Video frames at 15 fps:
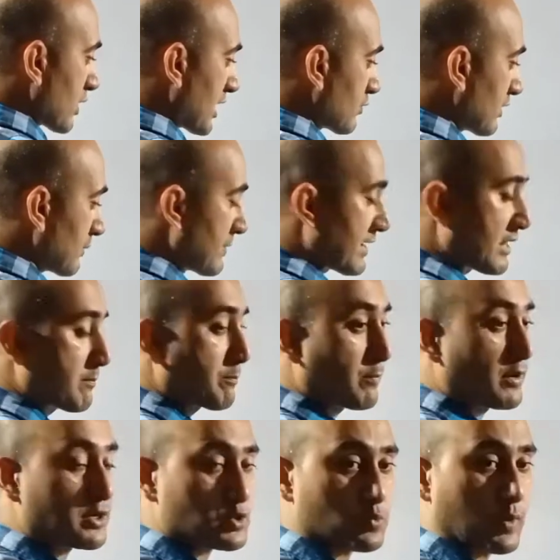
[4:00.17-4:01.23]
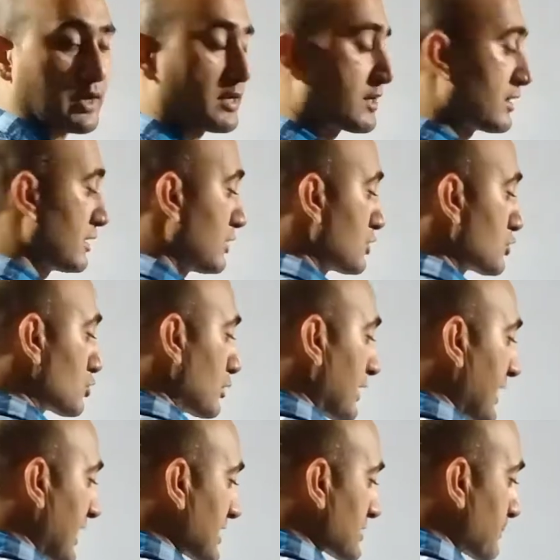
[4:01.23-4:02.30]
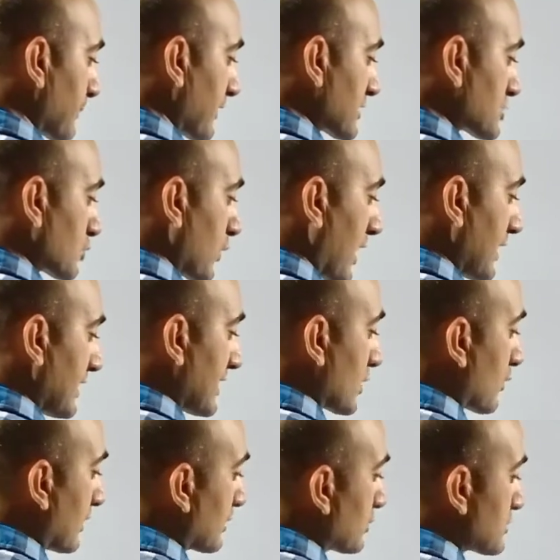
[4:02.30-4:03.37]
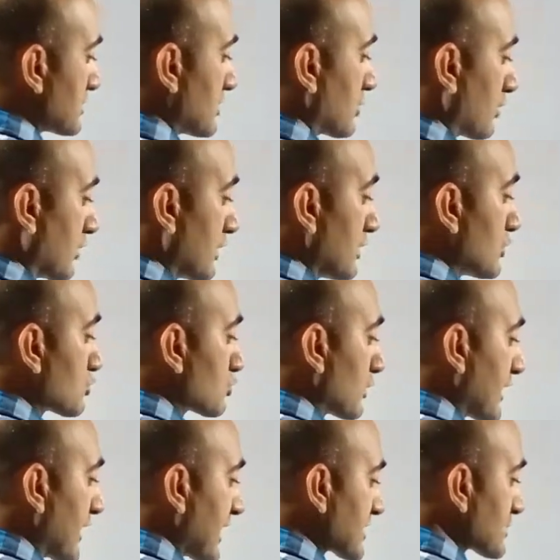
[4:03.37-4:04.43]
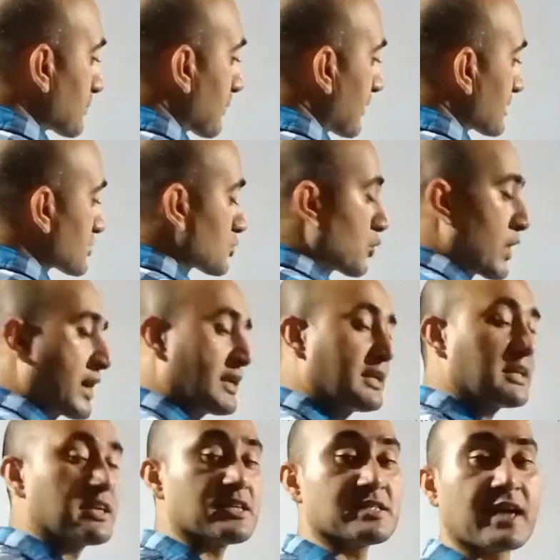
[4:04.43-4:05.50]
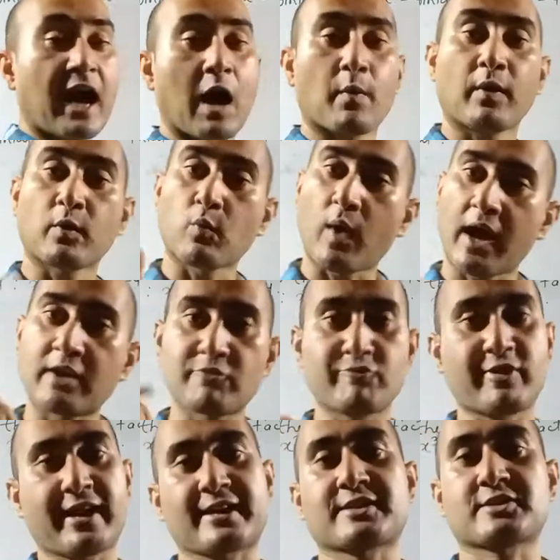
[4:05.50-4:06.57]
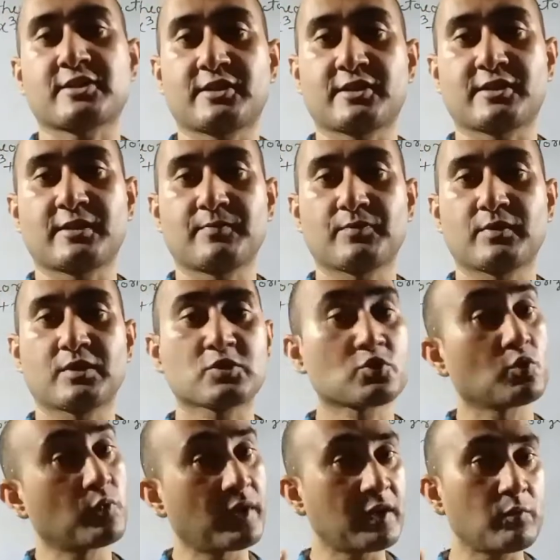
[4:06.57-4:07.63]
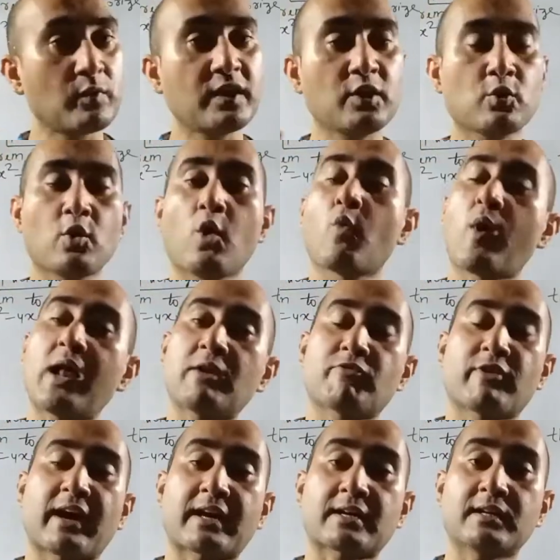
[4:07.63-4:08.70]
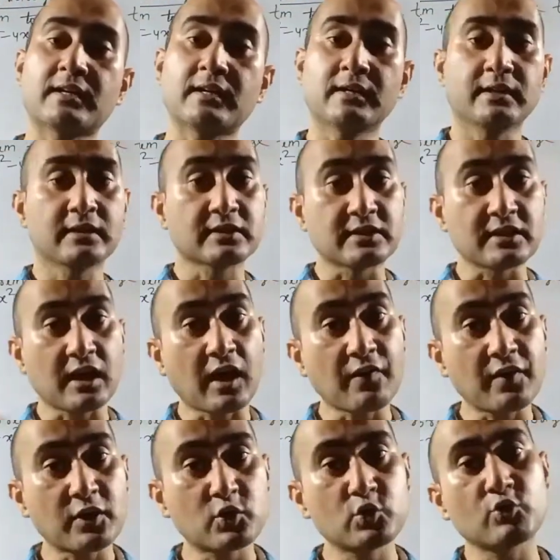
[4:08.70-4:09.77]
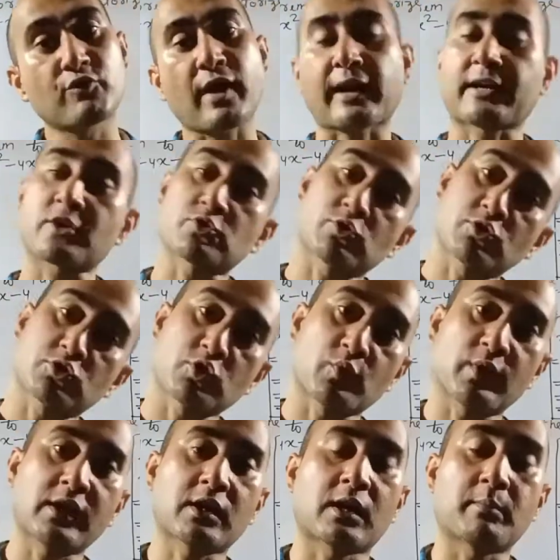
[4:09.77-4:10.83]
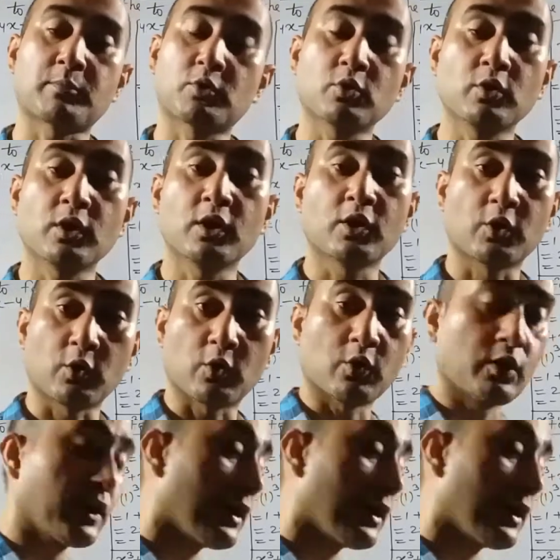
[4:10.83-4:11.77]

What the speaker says: 1 will become plus 1. So x plus 1 equal to 0. So x plus 1 is our one factor. So when we know one factor, the other 2 factors also will come to know.